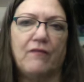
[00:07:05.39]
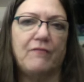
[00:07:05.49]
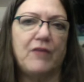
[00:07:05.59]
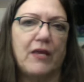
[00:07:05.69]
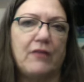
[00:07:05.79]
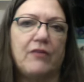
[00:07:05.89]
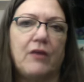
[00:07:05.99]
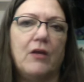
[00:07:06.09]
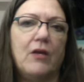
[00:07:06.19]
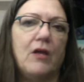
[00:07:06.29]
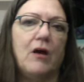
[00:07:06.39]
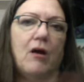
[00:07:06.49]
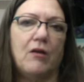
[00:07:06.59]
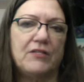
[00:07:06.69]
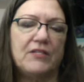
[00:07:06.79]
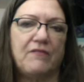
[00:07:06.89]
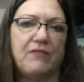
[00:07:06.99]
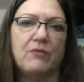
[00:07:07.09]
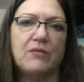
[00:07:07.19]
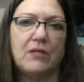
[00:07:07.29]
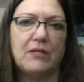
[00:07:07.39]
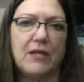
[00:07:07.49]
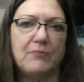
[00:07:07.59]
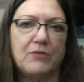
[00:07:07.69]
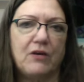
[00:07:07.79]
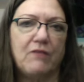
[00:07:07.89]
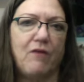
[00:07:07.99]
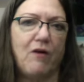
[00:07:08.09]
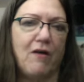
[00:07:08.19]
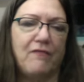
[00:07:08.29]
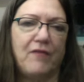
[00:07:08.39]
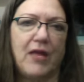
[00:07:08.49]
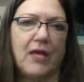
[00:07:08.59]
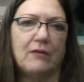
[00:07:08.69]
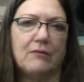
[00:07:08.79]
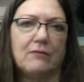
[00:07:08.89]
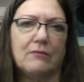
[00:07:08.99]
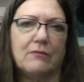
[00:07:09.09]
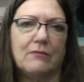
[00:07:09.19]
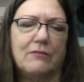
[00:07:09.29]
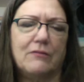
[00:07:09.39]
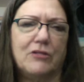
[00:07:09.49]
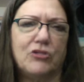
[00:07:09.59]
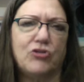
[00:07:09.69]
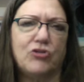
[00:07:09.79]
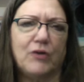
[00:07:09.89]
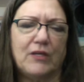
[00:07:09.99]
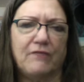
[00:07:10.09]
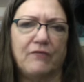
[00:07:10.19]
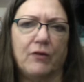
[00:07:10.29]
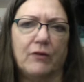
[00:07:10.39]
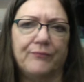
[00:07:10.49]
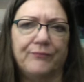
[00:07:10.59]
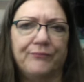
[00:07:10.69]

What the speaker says: I've taken all the stuff that was on the top shelf off and just doing a different